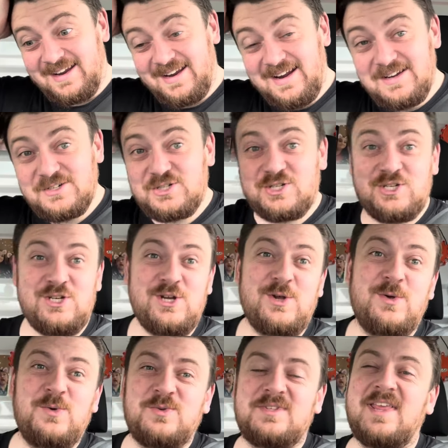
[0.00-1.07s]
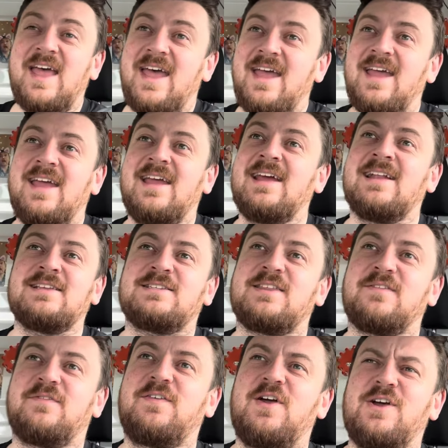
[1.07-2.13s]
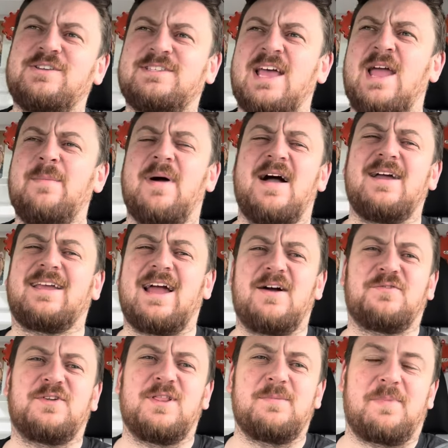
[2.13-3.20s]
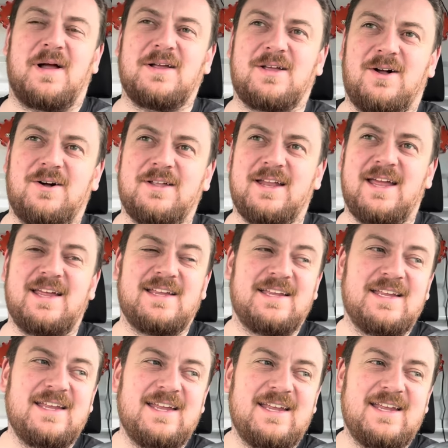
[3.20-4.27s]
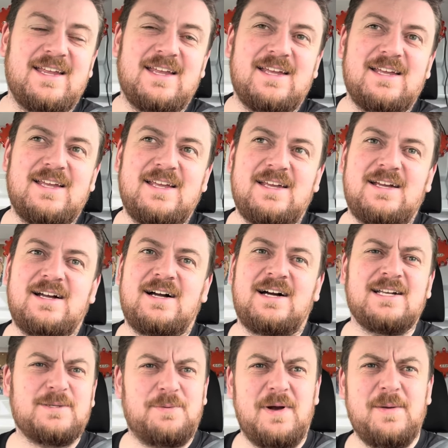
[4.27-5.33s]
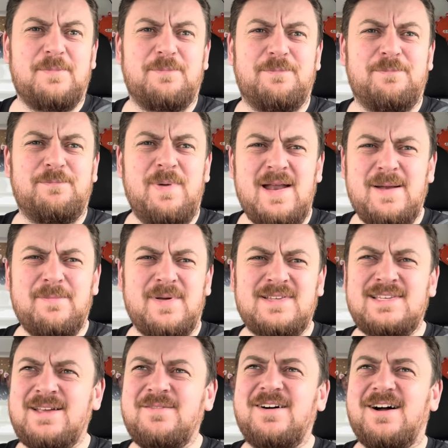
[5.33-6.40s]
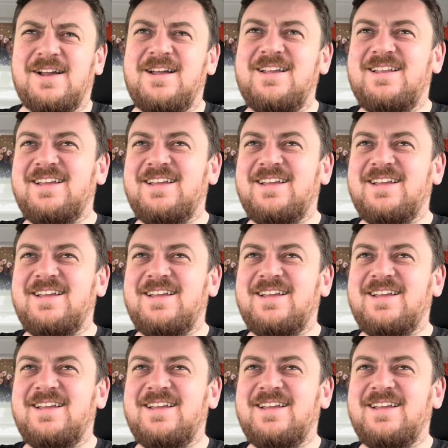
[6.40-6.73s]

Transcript: It's Tuesday and it's the first day back after the bank holiday. It's been a busy one.